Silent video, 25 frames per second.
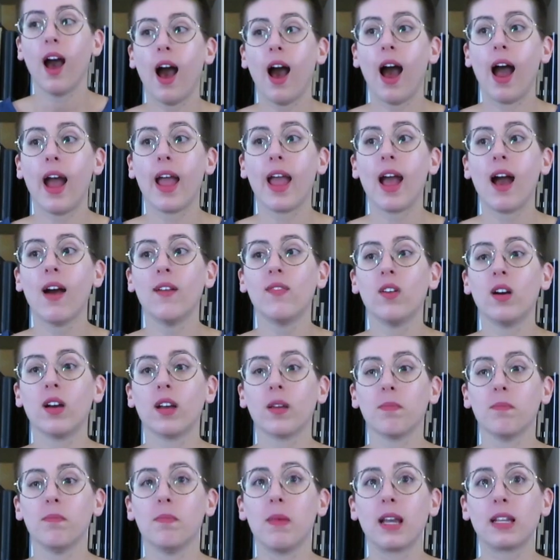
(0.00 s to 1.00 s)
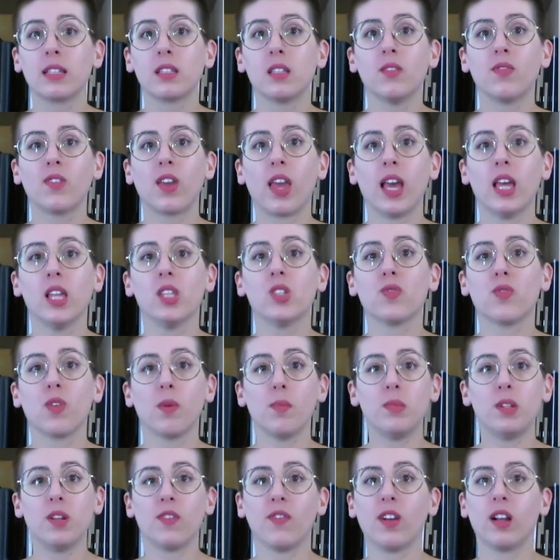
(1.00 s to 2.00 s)
I have a mix of kids
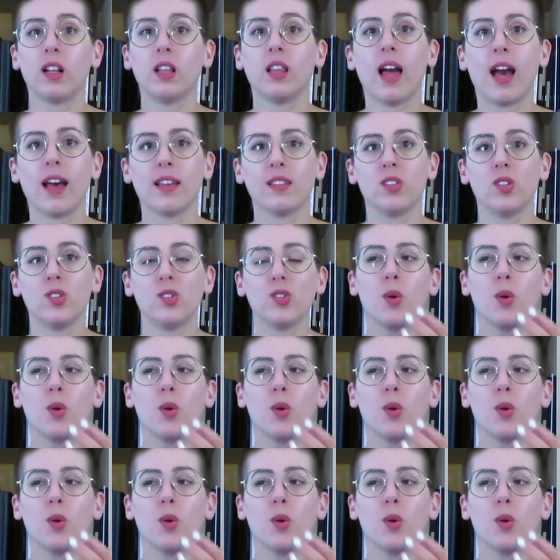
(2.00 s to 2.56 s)
from different classes.